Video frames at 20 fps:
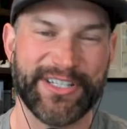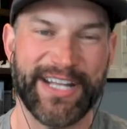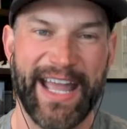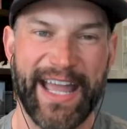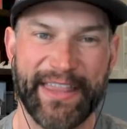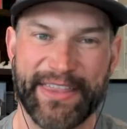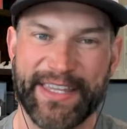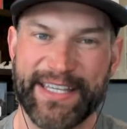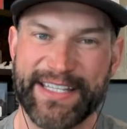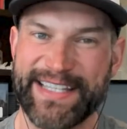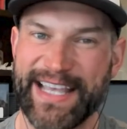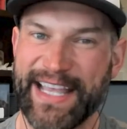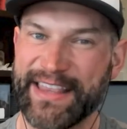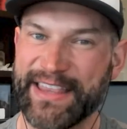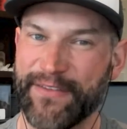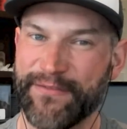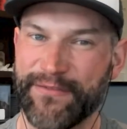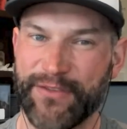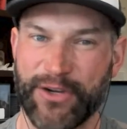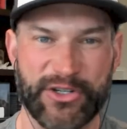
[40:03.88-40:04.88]
athletes
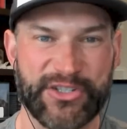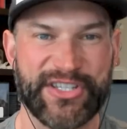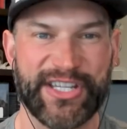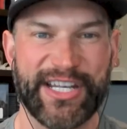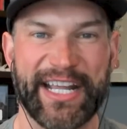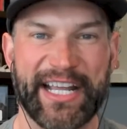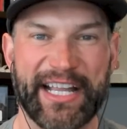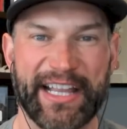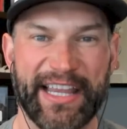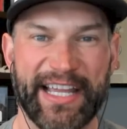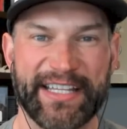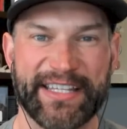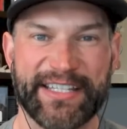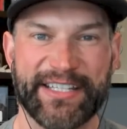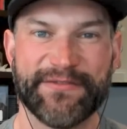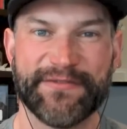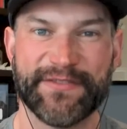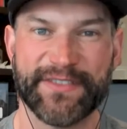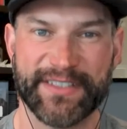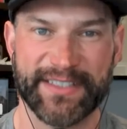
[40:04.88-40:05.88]
at
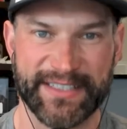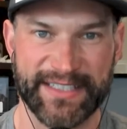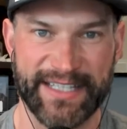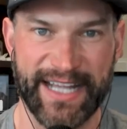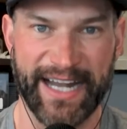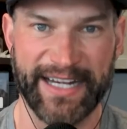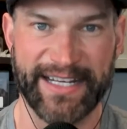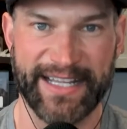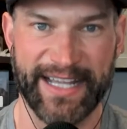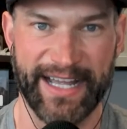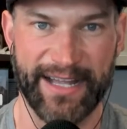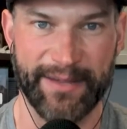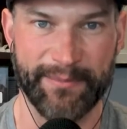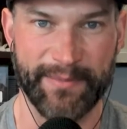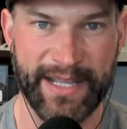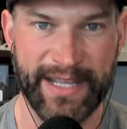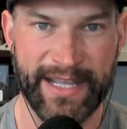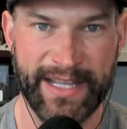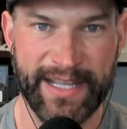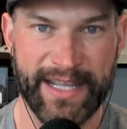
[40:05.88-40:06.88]
thevarsitycollective.com.
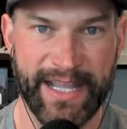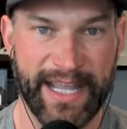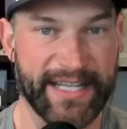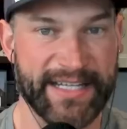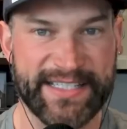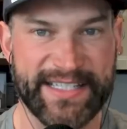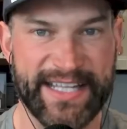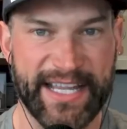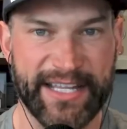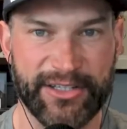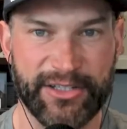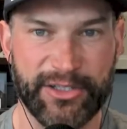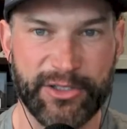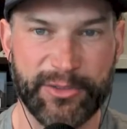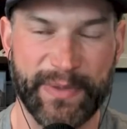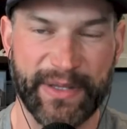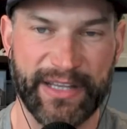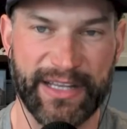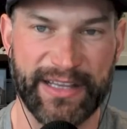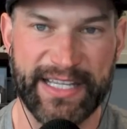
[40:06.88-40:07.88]
And to stay in the
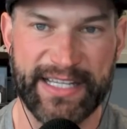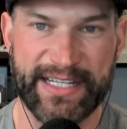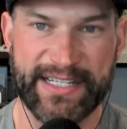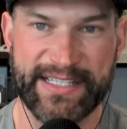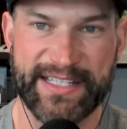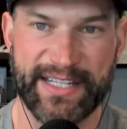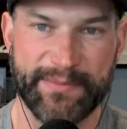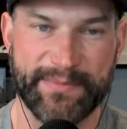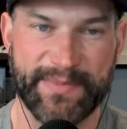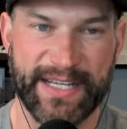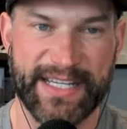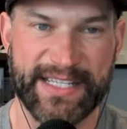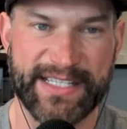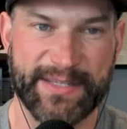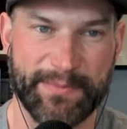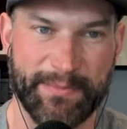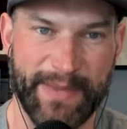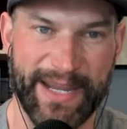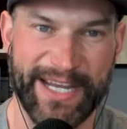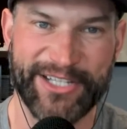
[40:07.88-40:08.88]
loop on the latest
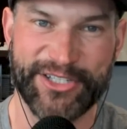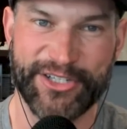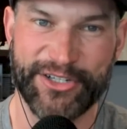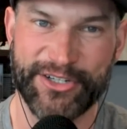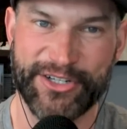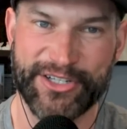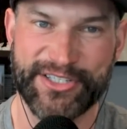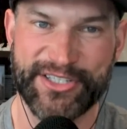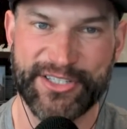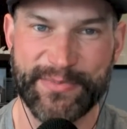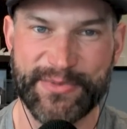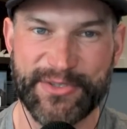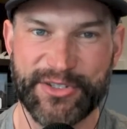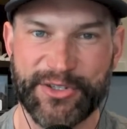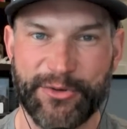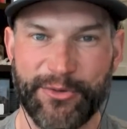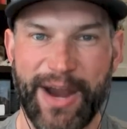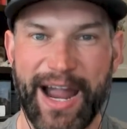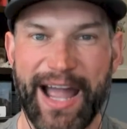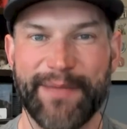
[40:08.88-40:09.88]
updates, make sure to
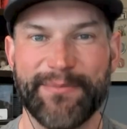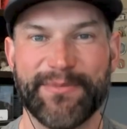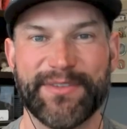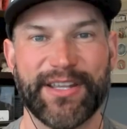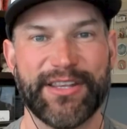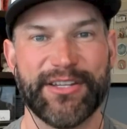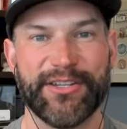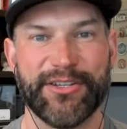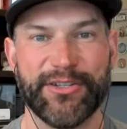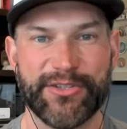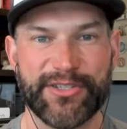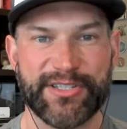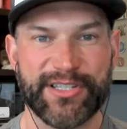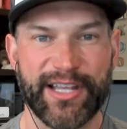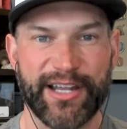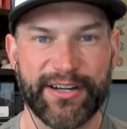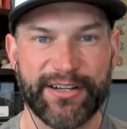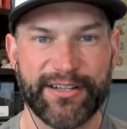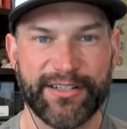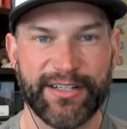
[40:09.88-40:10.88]
subscribe to the
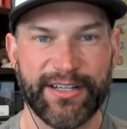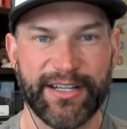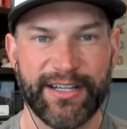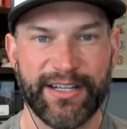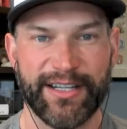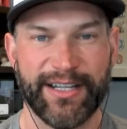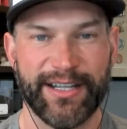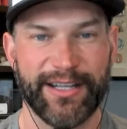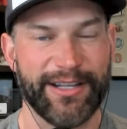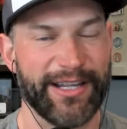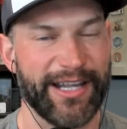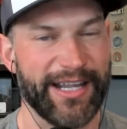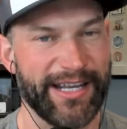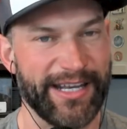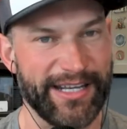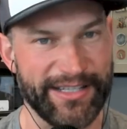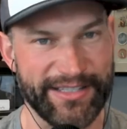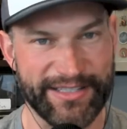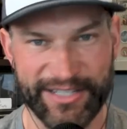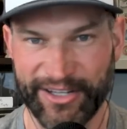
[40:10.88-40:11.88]
newsletter.
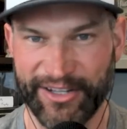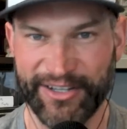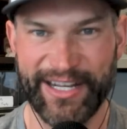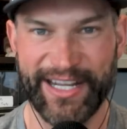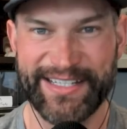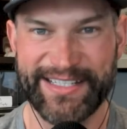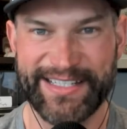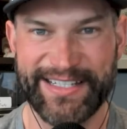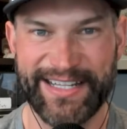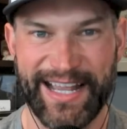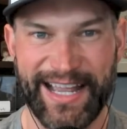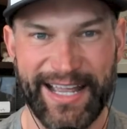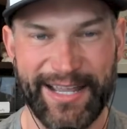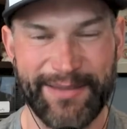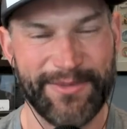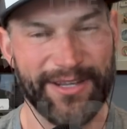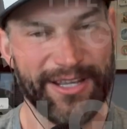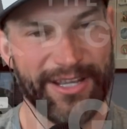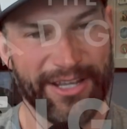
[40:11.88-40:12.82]
And until next time,